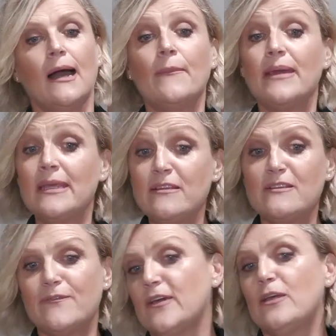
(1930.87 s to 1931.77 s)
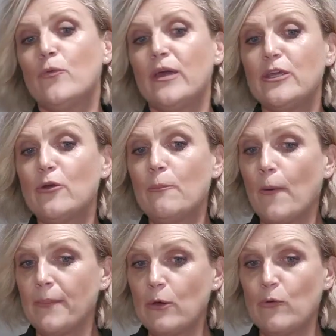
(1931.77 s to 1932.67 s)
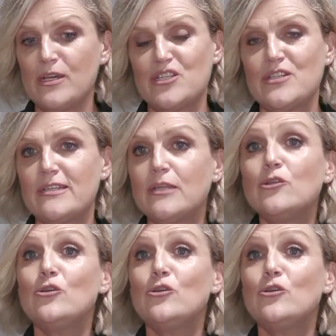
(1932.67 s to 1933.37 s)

in this feed where you're popping questions in,